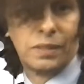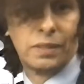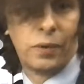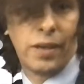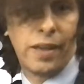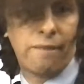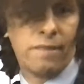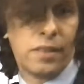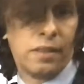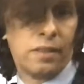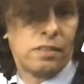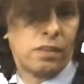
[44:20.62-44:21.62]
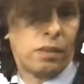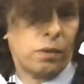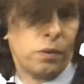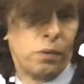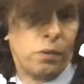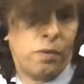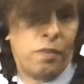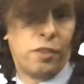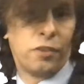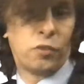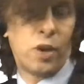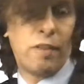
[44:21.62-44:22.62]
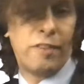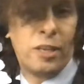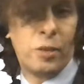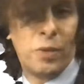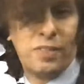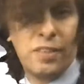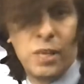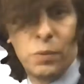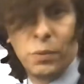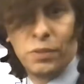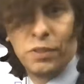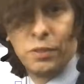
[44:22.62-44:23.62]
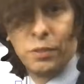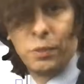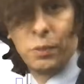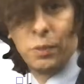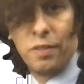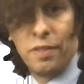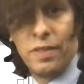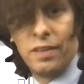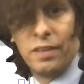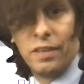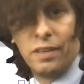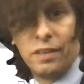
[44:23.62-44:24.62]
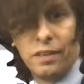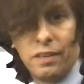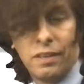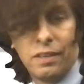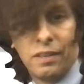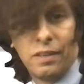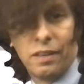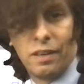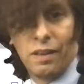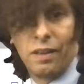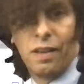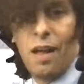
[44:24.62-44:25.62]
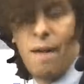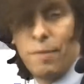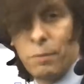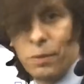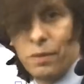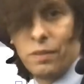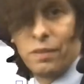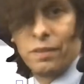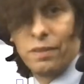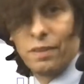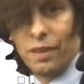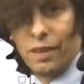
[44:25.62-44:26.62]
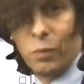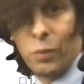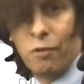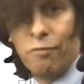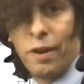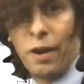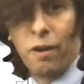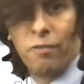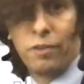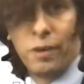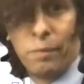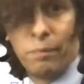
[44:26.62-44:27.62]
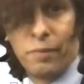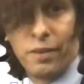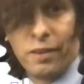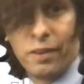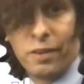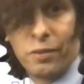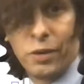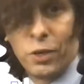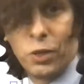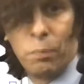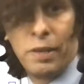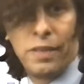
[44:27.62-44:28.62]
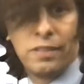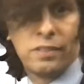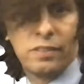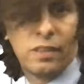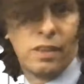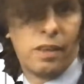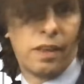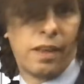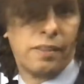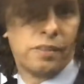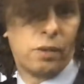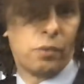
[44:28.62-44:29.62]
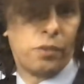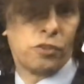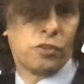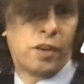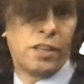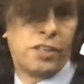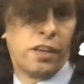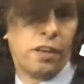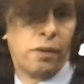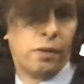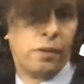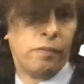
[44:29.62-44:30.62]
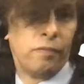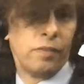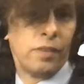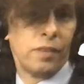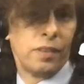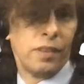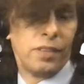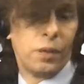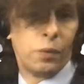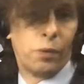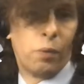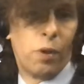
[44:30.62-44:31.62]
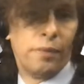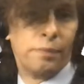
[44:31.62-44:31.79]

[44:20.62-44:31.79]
Okay, so this revenue is equal to the optimal welfare from the critical bids, and so this ratio is equal to 1.